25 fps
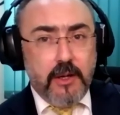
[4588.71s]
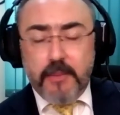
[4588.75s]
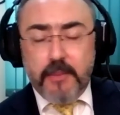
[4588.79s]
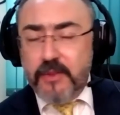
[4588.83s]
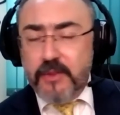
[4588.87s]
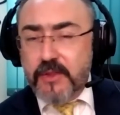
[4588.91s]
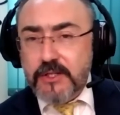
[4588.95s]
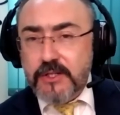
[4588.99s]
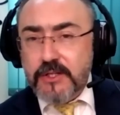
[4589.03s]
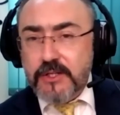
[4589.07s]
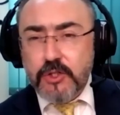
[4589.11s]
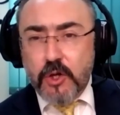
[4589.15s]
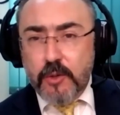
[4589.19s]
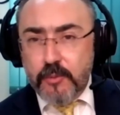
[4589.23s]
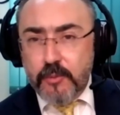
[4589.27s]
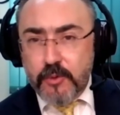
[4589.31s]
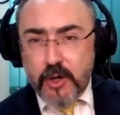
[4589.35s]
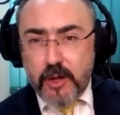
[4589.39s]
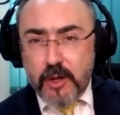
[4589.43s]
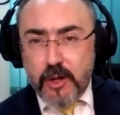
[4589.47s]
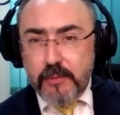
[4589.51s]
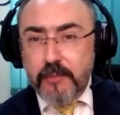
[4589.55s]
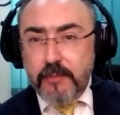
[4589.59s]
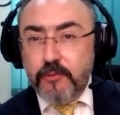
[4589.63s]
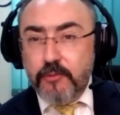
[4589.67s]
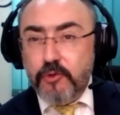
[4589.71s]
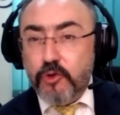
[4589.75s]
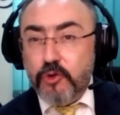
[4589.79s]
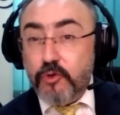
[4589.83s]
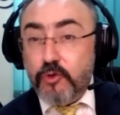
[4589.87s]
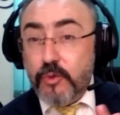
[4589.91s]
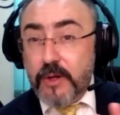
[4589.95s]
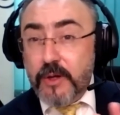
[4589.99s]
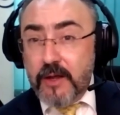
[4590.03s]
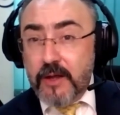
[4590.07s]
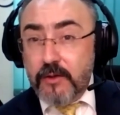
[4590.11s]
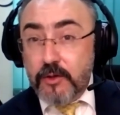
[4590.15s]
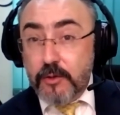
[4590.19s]
But there's no problem to
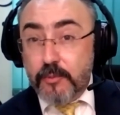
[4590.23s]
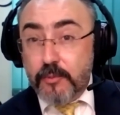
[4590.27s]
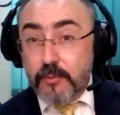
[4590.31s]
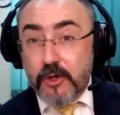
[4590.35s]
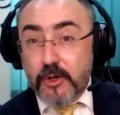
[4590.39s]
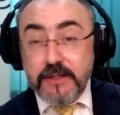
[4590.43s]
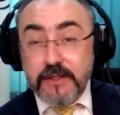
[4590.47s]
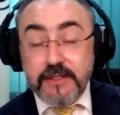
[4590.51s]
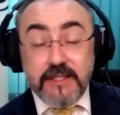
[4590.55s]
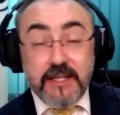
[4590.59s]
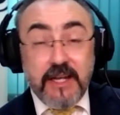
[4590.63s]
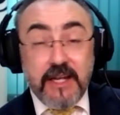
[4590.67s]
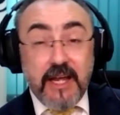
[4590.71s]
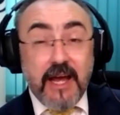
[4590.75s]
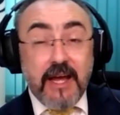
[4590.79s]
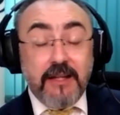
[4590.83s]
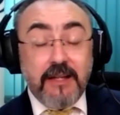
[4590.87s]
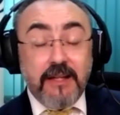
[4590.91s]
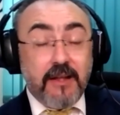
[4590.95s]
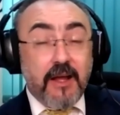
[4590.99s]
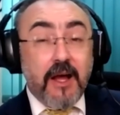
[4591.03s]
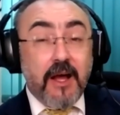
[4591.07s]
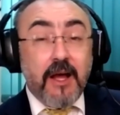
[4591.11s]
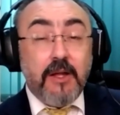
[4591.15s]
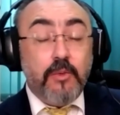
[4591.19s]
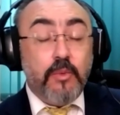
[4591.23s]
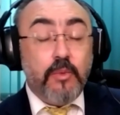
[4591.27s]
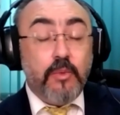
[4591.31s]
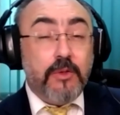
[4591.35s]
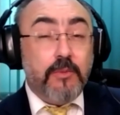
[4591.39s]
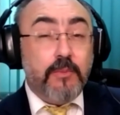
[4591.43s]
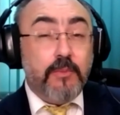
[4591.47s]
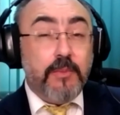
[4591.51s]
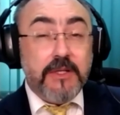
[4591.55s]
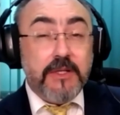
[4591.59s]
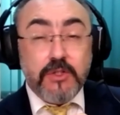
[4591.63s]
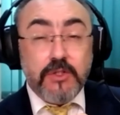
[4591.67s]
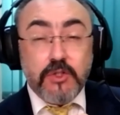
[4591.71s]
create the policy, and I would
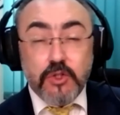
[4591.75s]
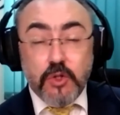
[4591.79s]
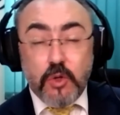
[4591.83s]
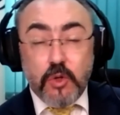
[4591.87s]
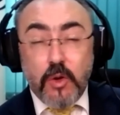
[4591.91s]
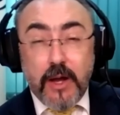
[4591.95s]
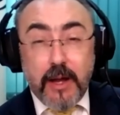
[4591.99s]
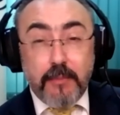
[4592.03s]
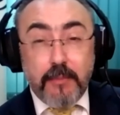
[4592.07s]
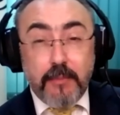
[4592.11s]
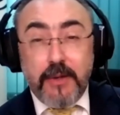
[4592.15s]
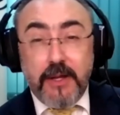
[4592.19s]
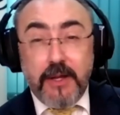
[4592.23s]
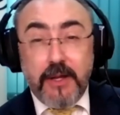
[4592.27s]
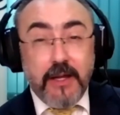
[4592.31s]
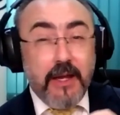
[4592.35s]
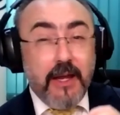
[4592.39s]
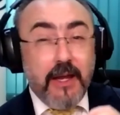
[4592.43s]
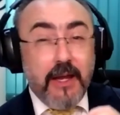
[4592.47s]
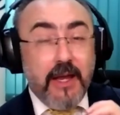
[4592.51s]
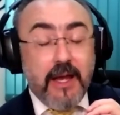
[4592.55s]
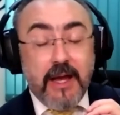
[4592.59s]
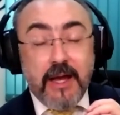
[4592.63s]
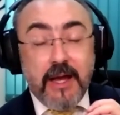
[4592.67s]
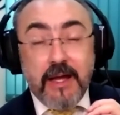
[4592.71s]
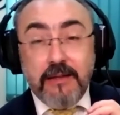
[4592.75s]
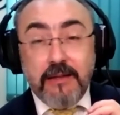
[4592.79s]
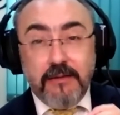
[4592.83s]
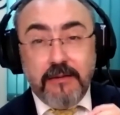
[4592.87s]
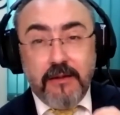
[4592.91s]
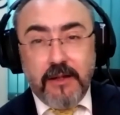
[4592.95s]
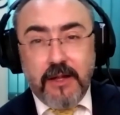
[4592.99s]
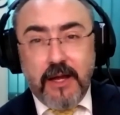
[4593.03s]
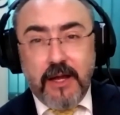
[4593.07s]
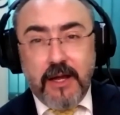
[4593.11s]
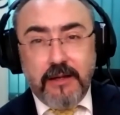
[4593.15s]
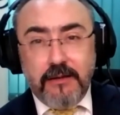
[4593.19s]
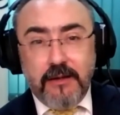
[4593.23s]
be so happy and
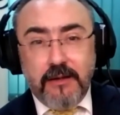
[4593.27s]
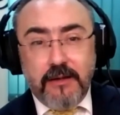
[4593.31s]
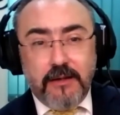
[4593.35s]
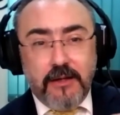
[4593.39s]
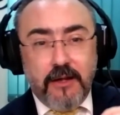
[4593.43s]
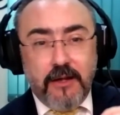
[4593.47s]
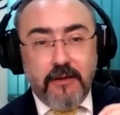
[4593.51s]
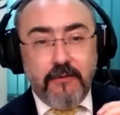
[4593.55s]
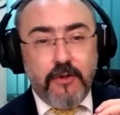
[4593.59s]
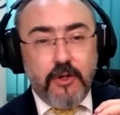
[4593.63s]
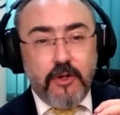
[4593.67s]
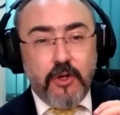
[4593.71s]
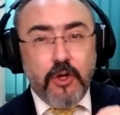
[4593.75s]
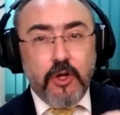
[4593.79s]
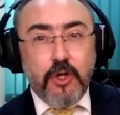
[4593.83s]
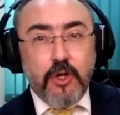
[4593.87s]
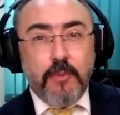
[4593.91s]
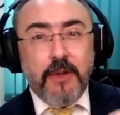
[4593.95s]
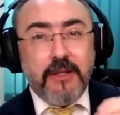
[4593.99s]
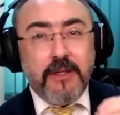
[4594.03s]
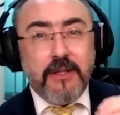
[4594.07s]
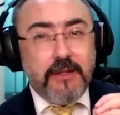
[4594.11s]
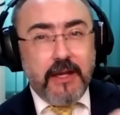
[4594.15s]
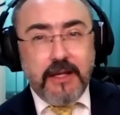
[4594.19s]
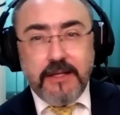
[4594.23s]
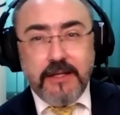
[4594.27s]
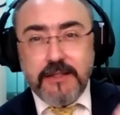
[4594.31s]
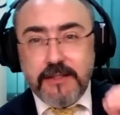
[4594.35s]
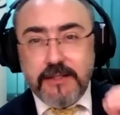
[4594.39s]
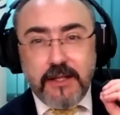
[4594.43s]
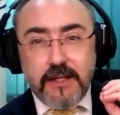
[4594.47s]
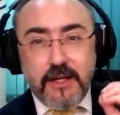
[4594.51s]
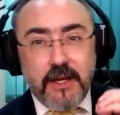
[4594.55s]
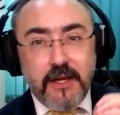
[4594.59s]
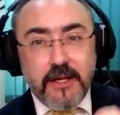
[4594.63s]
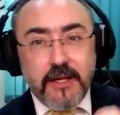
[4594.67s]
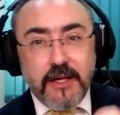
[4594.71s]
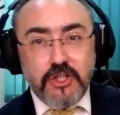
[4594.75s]
delighted if the UNIMED takes
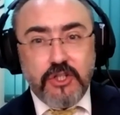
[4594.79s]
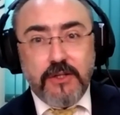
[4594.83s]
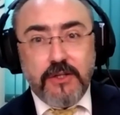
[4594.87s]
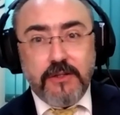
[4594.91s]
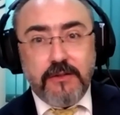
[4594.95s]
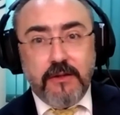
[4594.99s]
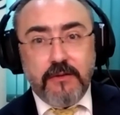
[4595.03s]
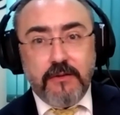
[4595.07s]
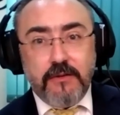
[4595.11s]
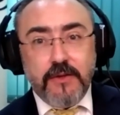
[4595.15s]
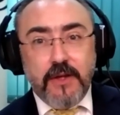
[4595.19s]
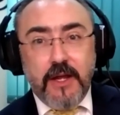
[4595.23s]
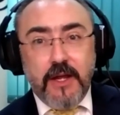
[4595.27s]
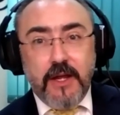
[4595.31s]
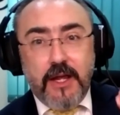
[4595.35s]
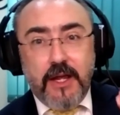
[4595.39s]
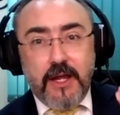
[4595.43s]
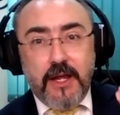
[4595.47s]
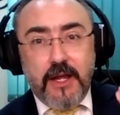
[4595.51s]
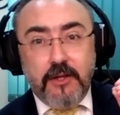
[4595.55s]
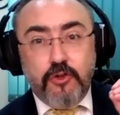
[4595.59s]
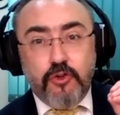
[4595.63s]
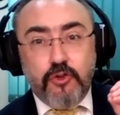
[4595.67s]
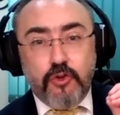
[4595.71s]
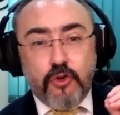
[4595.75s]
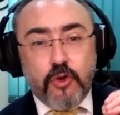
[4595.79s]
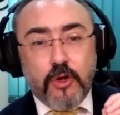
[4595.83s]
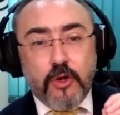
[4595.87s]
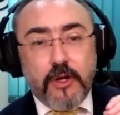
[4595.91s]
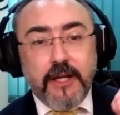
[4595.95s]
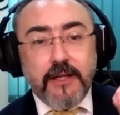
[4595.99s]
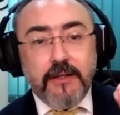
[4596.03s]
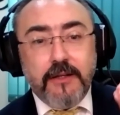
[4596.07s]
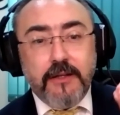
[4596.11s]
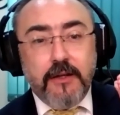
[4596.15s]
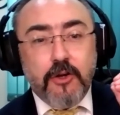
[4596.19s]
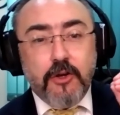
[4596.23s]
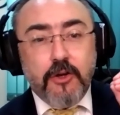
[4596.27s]
the initiative into
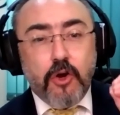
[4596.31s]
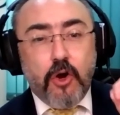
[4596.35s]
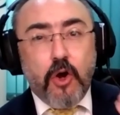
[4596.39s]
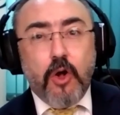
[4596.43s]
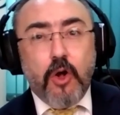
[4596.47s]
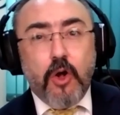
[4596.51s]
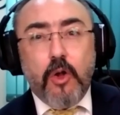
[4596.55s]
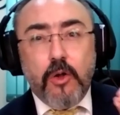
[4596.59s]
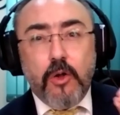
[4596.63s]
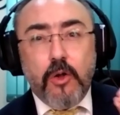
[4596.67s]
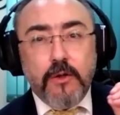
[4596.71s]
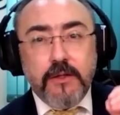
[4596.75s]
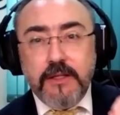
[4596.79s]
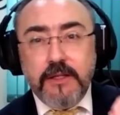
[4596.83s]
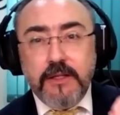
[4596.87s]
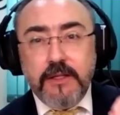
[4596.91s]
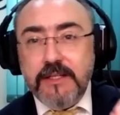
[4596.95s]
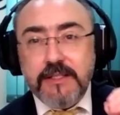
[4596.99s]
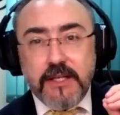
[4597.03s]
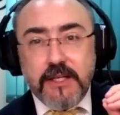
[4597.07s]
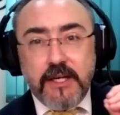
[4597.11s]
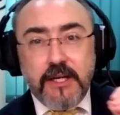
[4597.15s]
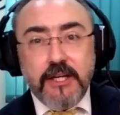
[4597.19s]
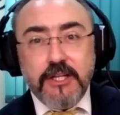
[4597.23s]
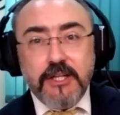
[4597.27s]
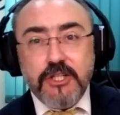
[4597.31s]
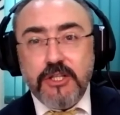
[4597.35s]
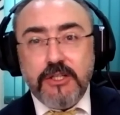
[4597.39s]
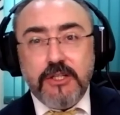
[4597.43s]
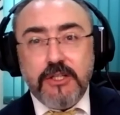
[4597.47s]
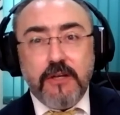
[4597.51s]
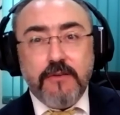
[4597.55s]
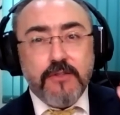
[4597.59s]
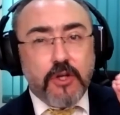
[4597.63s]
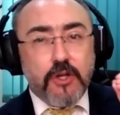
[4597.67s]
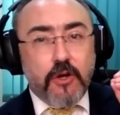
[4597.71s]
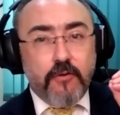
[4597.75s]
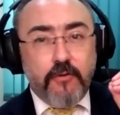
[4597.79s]
collecting all these
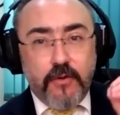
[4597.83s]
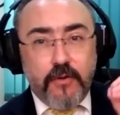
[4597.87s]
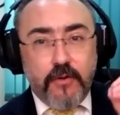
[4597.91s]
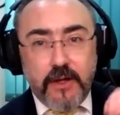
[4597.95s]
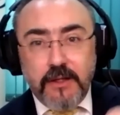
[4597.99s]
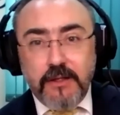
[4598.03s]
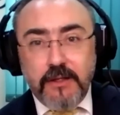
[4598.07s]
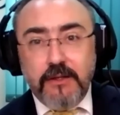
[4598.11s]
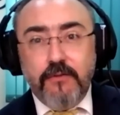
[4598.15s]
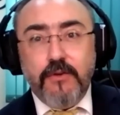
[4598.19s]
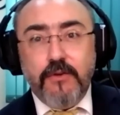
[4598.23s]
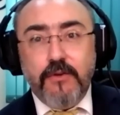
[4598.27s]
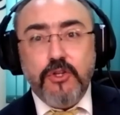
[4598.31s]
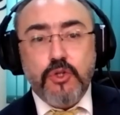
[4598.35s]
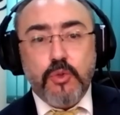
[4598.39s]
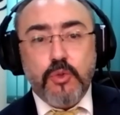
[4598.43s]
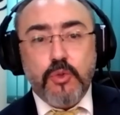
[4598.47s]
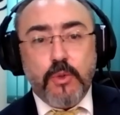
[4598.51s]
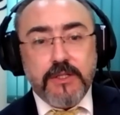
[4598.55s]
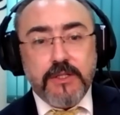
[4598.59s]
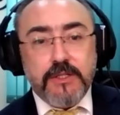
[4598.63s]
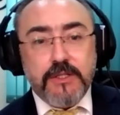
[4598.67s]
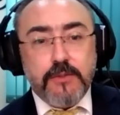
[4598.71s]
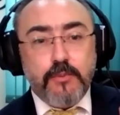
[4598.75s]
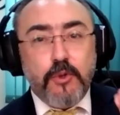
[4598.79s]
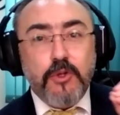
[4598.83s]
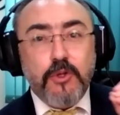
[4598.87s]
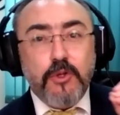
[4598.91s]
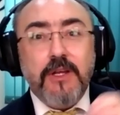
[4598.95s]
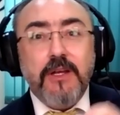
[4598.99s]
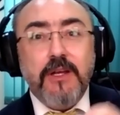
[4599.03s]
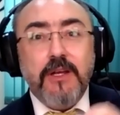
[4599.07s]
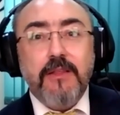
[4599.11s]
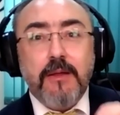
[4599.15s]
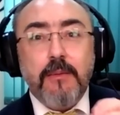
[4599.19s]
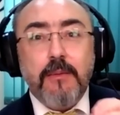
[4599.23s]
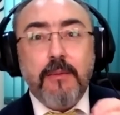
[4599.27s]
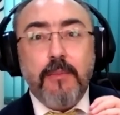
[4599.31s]
initiatives of individuals,
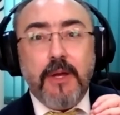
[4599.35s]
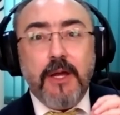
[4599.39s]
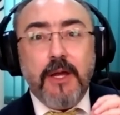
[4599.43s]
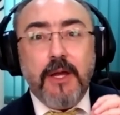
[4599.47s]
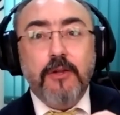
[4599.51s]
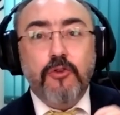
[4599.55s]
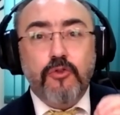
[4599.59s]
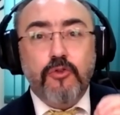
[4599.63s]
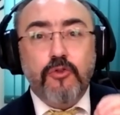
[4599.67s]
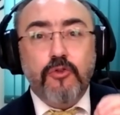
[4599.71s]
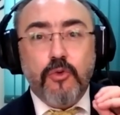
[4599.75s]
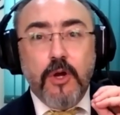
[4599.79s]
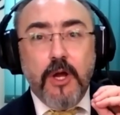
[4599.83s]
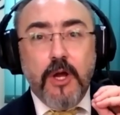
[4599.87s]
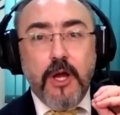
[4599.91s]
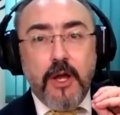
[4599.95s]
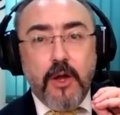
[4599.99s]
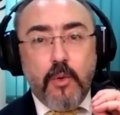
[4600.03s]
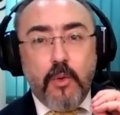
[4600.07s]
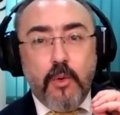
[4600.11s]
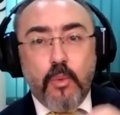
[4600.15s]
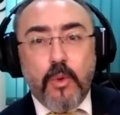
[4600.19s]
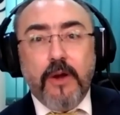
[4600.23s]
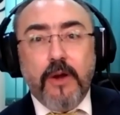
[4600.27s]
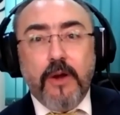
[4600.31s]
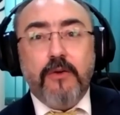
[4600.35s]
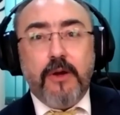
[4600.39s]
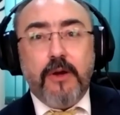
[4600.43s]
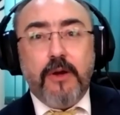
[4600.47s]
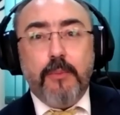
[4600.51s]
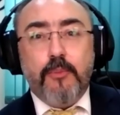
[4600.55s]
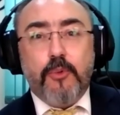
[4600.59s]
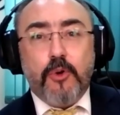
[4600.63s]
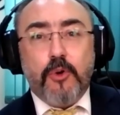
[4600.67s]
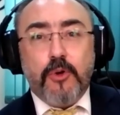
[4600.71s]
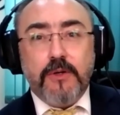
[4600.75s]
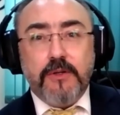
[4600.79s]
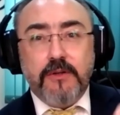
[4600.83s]
putting them into one
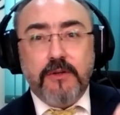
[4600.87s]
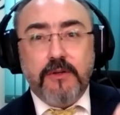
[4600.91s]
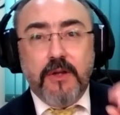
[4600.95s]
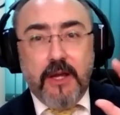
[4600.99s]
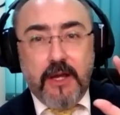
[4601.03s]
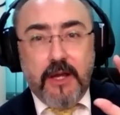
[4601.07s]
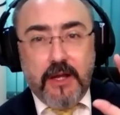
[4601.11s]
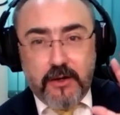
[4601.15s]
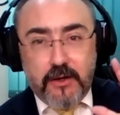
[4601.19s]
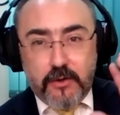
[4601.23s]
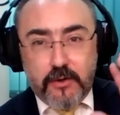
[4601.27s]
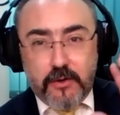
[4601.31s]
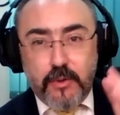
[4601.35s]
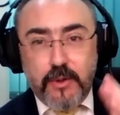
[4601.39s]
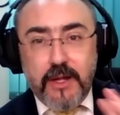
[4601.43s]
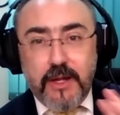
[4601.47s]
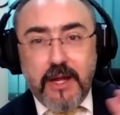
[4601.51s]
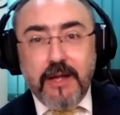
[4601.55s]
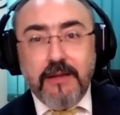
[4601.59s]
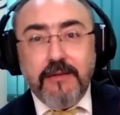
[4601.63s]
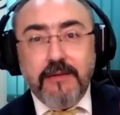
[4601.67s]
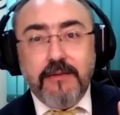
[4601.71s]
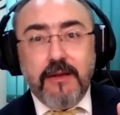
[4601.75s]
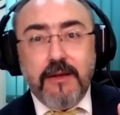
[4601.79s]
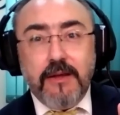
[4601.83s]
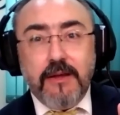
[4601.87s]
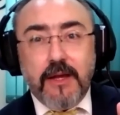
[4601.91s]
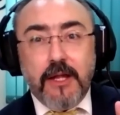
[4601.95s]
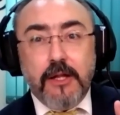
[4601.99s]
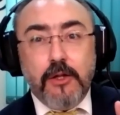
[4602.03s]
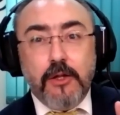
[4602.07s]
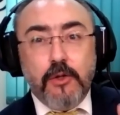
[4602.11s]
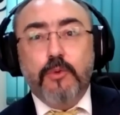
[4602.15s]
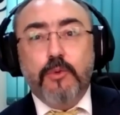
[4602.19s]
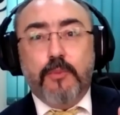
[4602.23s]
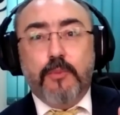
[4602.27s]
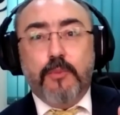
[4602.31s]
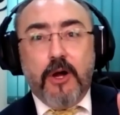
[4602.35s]
report, creating a
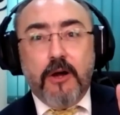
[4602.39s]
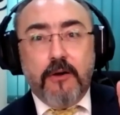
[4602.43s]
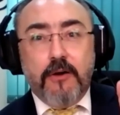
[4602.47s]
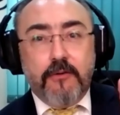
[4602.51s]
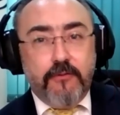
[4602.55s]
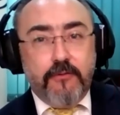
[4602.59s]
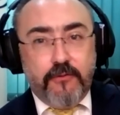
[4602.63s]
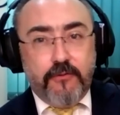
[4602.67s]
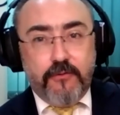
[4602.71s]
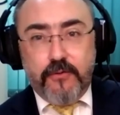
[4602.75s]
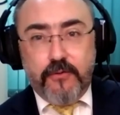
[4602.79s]
loop of